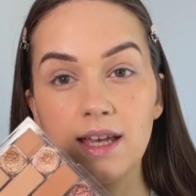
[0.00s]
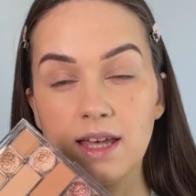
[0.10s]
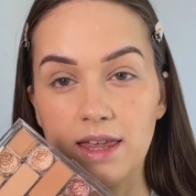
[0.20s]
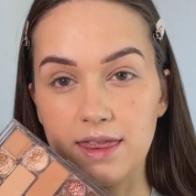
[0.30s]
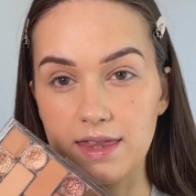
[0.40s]

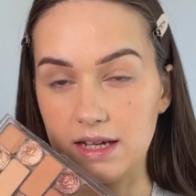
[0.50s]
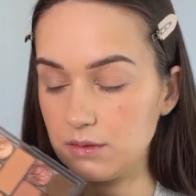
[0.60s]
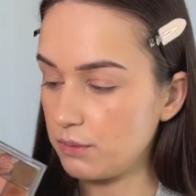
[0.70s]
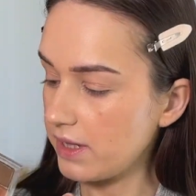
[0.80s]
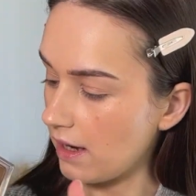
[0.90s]
And then
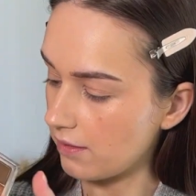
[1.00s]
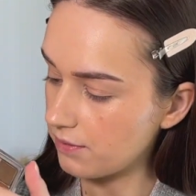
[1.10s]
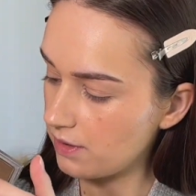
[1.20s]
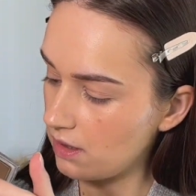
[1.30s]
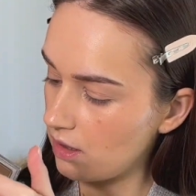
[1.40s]
we have
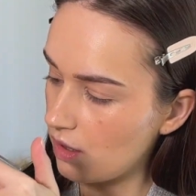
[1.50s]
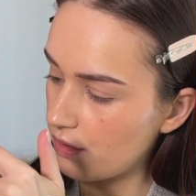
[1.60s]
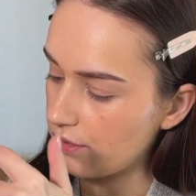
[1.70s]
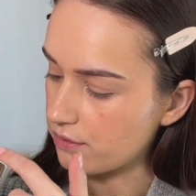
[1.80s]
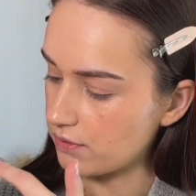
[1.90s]

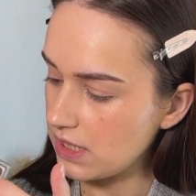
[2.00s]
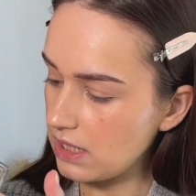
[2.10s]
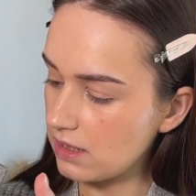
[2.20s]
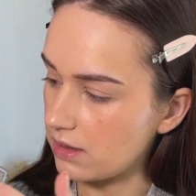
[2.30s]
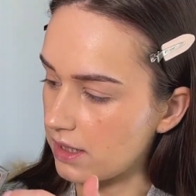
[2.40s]
3
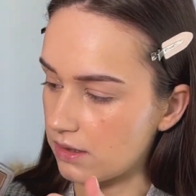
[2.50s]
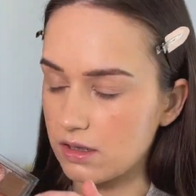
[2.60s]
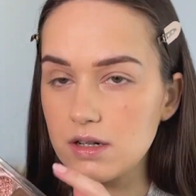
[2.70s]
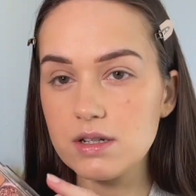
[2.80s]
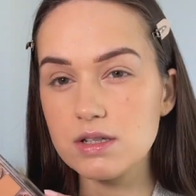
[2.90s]

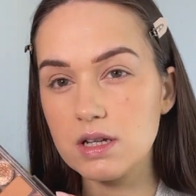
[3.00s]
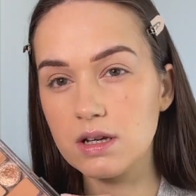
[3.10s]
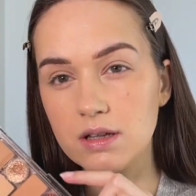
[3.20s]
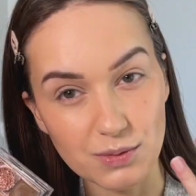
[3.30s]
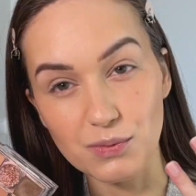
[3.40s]
glitters.
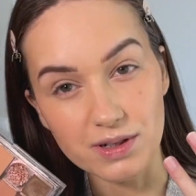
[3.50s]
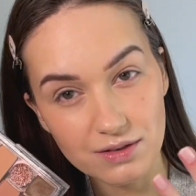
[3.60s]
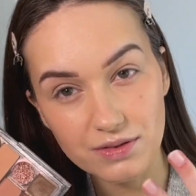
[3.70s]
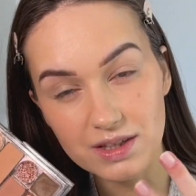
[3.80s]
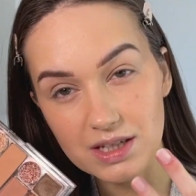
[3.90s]
One
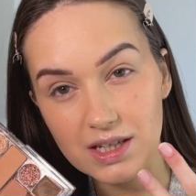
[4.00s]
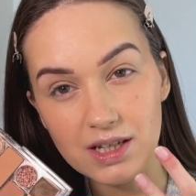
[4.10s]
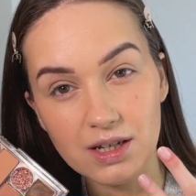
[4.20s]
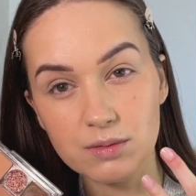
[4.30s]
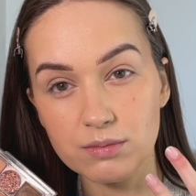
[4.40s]
of the
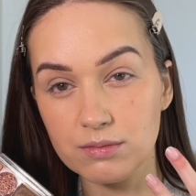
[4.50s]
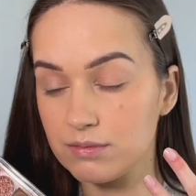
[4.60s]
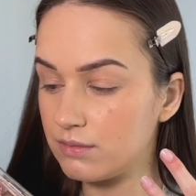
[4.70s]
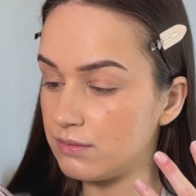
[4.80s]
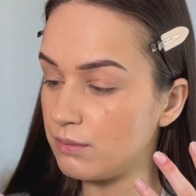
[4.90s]

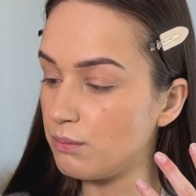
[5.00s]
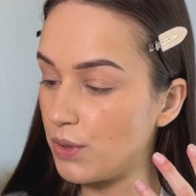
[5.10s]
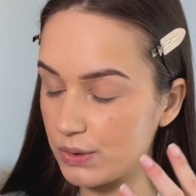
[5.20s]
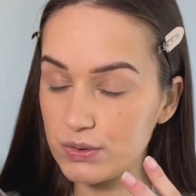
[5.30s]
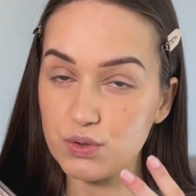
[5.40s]

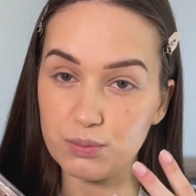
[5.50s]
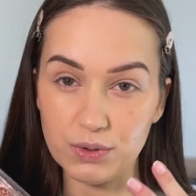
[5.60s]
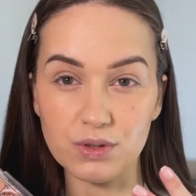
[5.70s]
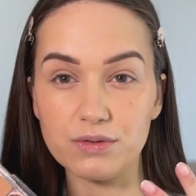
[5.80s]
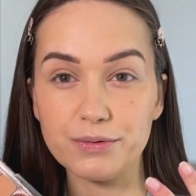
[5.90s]
most
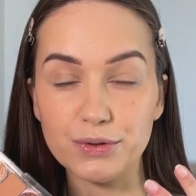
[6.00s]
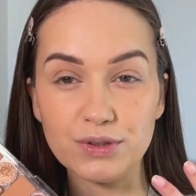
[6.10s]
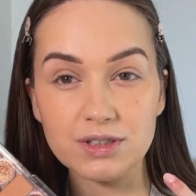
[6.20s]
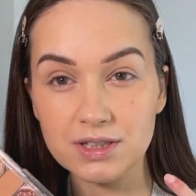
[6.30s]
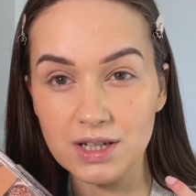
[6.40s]
beautiful